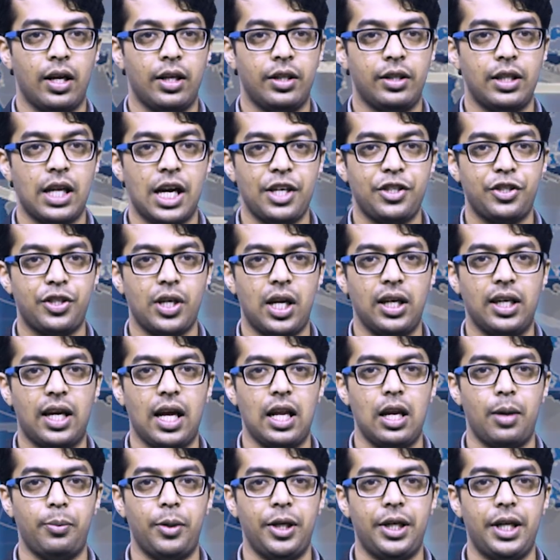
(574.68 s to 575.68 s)
national
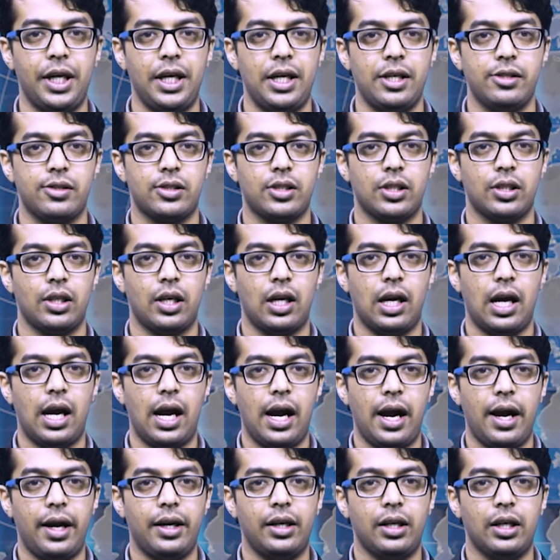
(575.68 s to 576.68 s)
calamities,
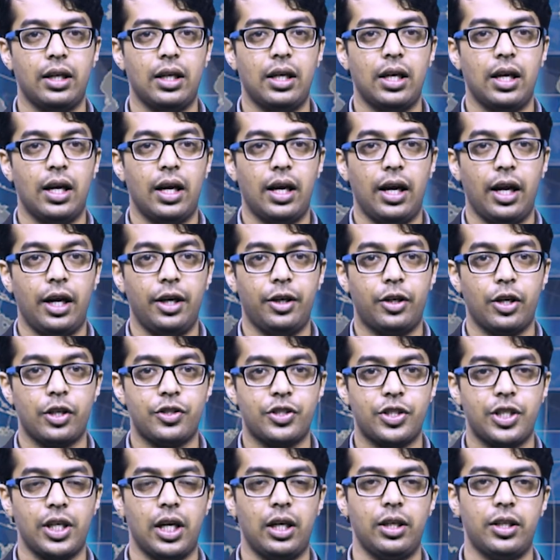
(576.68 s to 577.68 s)
and
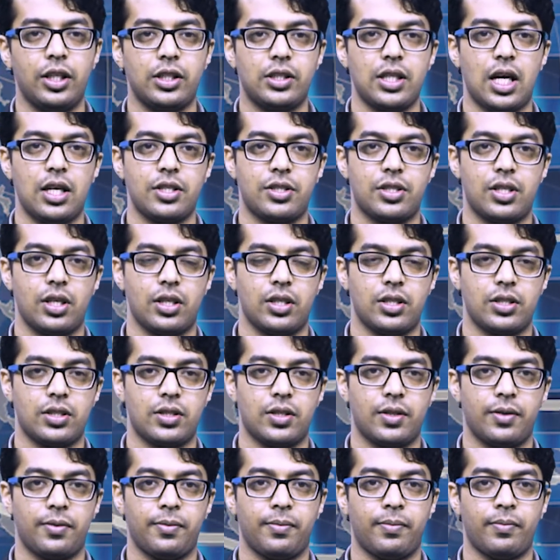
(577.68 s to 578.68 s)
industrial
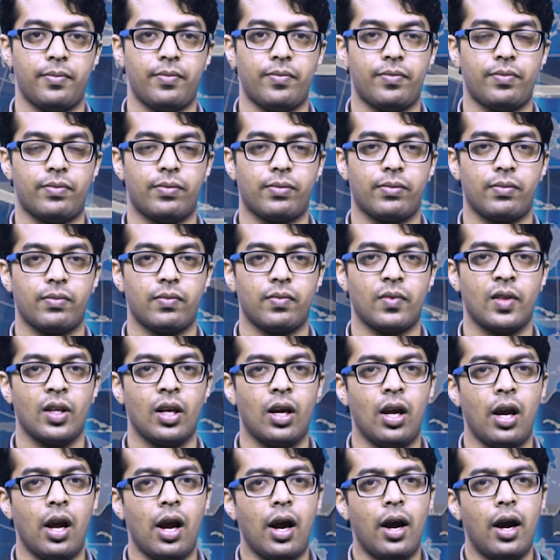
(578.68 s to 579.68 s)
disasters.
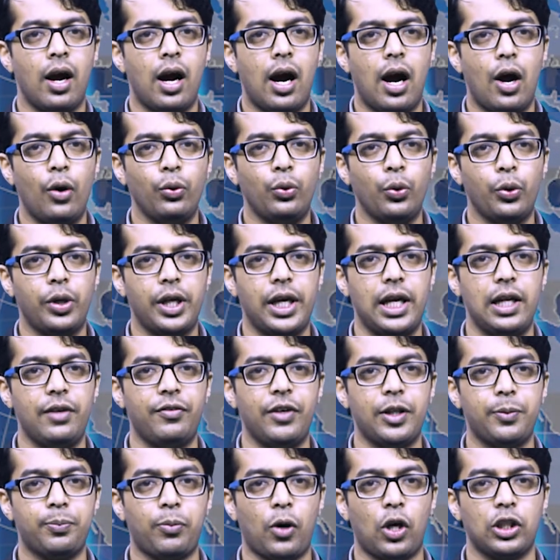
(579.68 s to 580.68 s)
How to deal
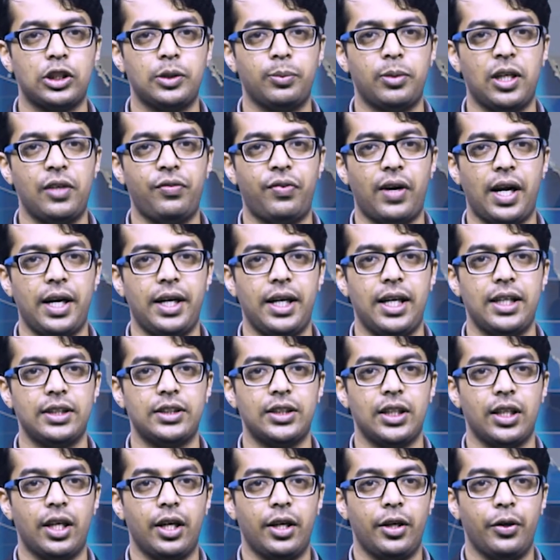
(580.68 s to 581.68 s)
with possible
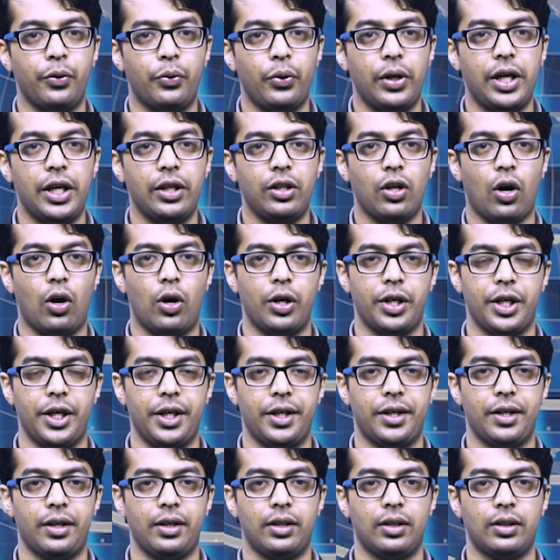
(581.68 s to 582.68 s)
findings during the
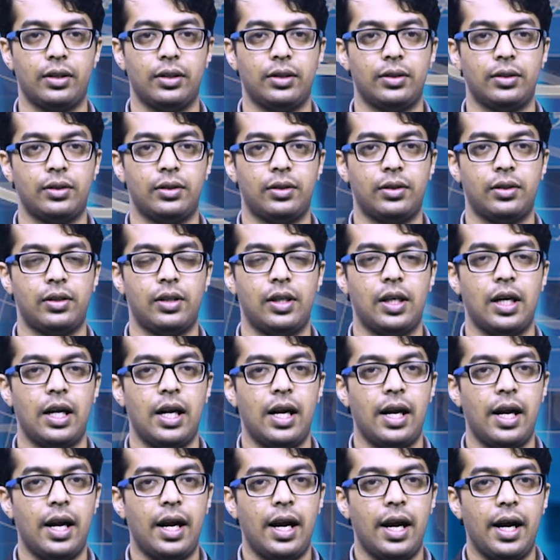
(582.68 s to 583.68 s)
audit?
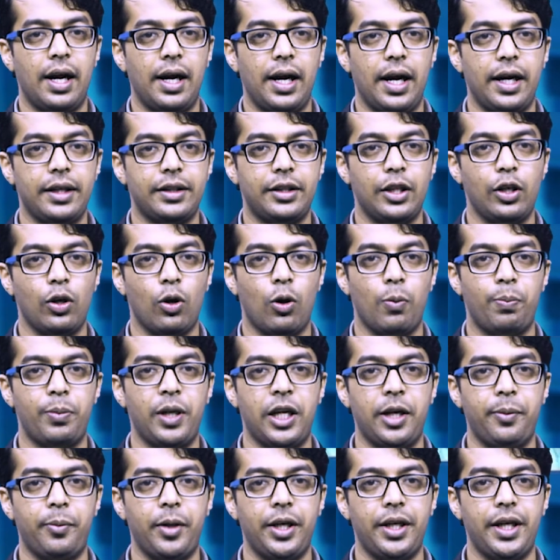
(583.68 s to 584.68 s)
At the
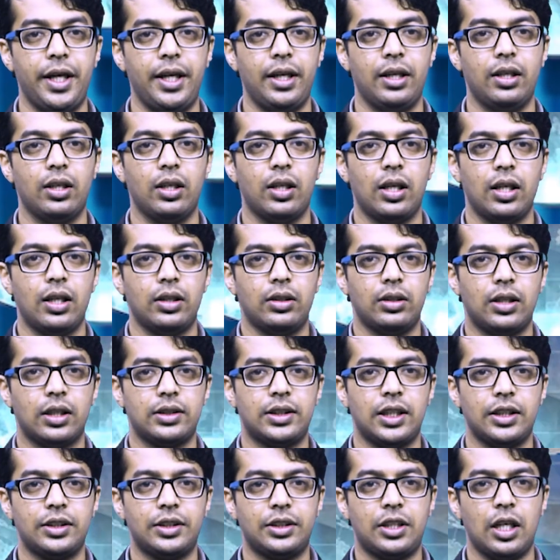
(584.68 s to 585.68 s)
opening meeting, the
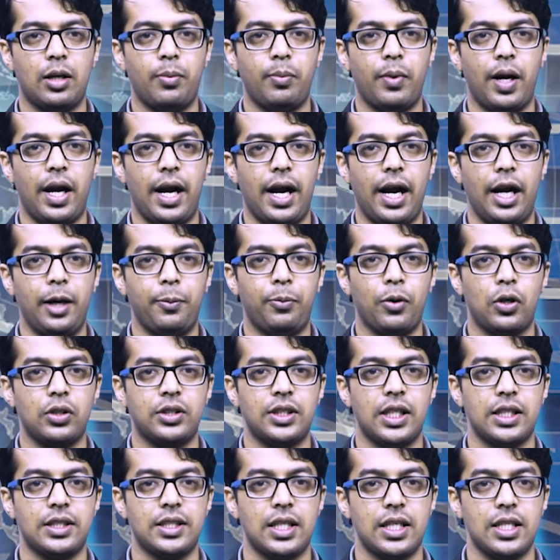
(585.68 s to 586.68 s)
system and
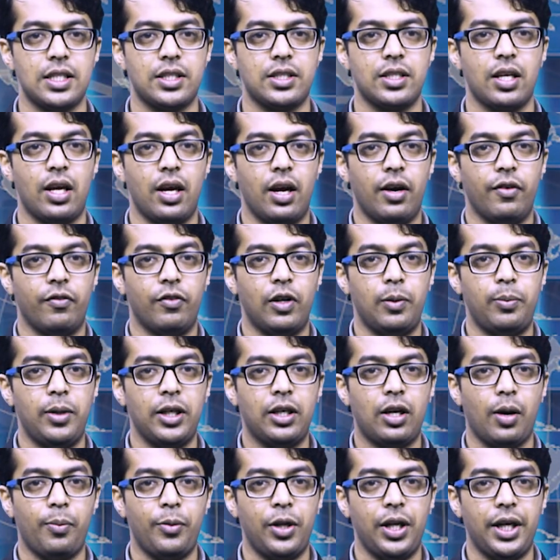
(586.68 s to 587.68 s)
processes will be
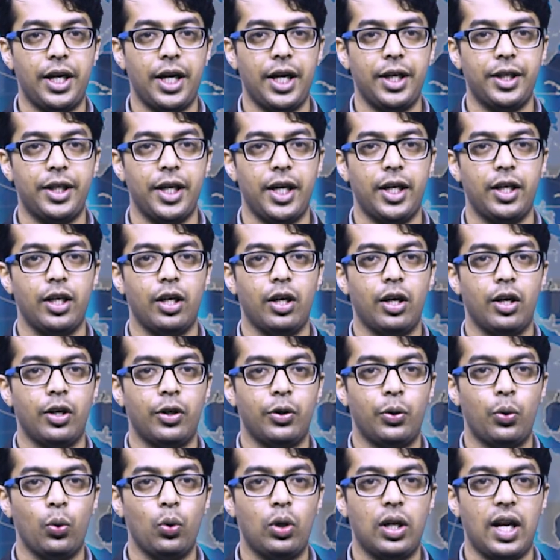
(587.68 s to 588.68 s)
communicated
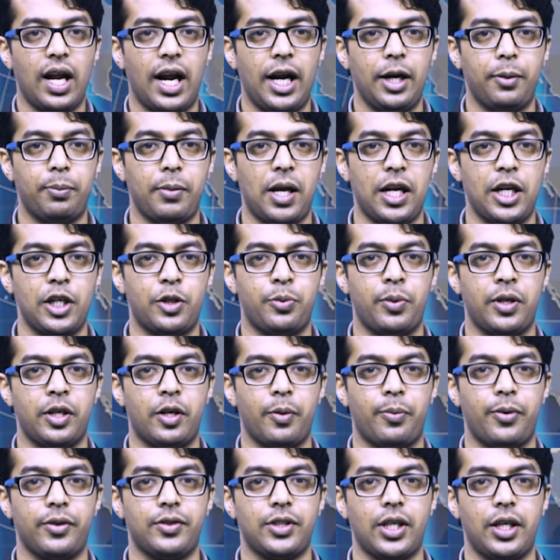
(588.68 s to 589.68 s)
to client management
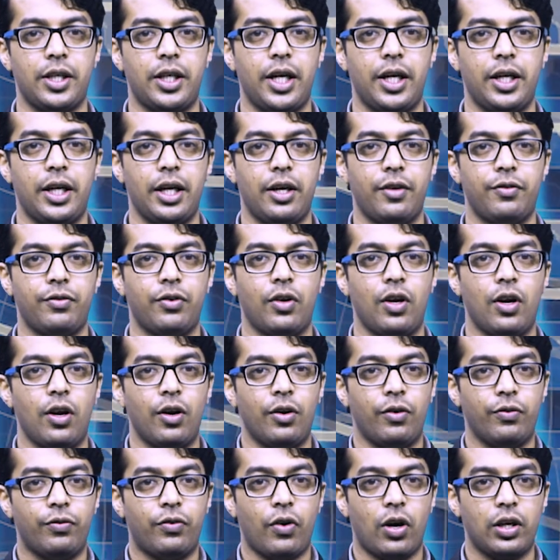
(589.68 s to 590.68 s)
representative
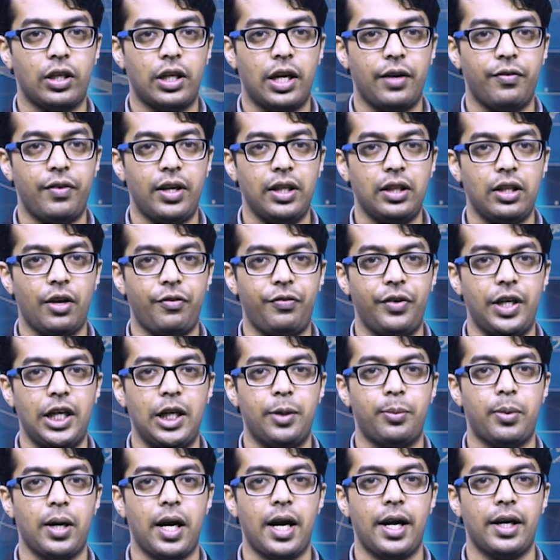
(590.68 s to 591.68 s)
for giving the
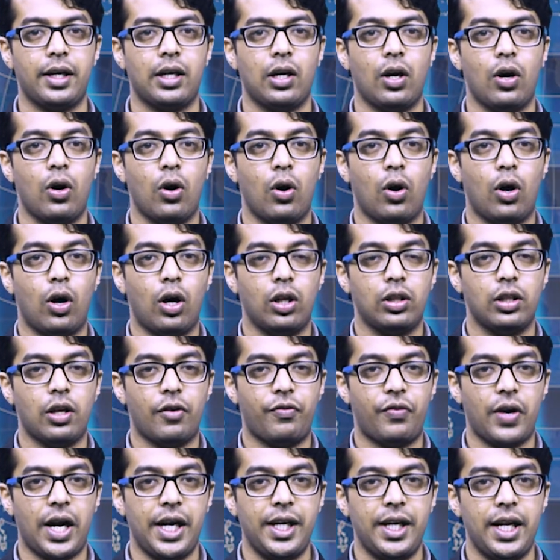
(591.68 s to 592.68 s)
feedback on the
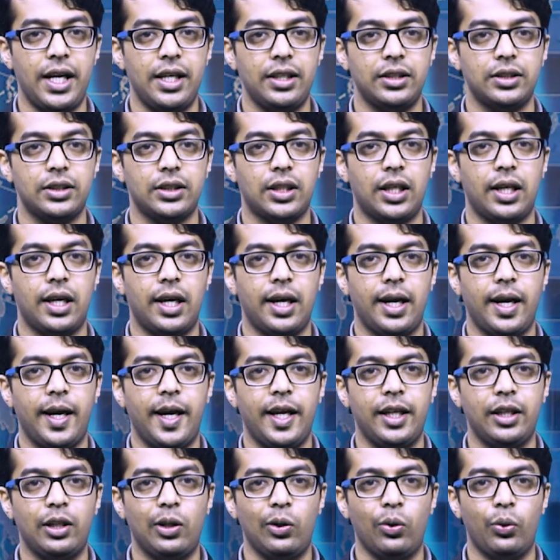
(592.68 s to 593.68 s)
findings,
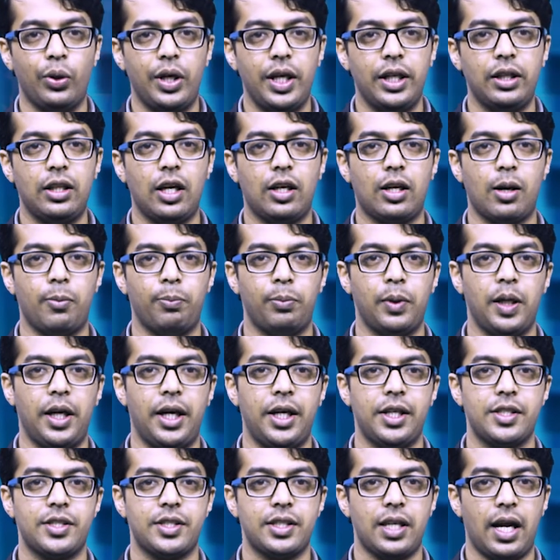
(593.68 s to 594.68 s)
including the
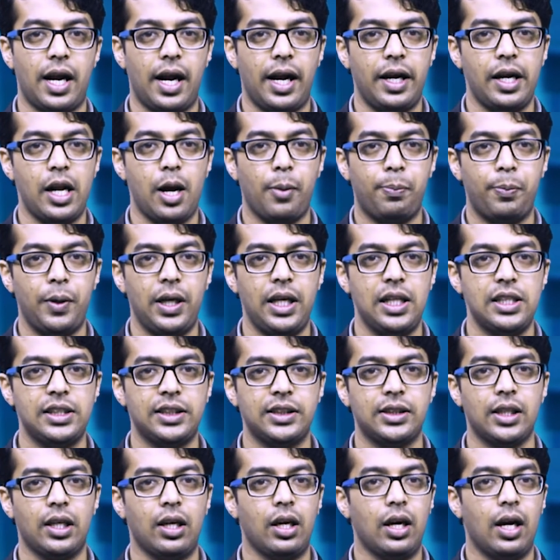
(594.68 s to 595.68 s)
complaints and
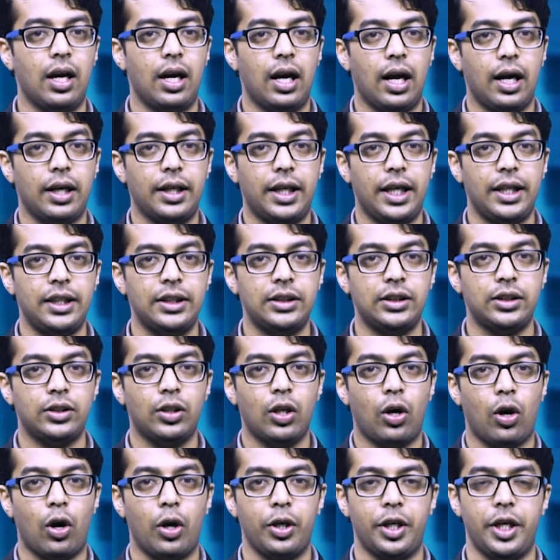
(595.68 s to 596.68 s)
appeals against
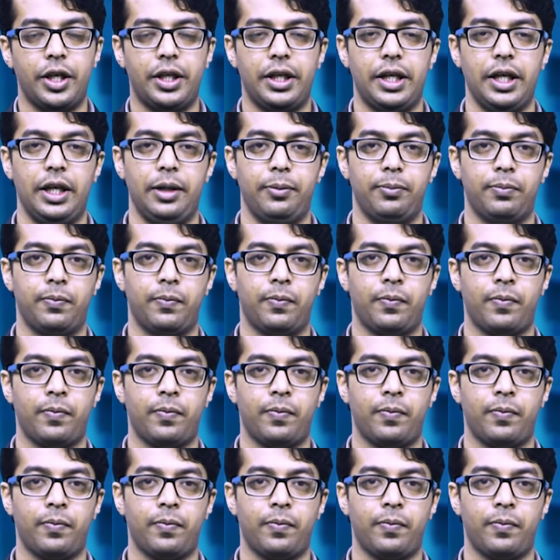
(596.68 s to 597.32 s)
the audit team.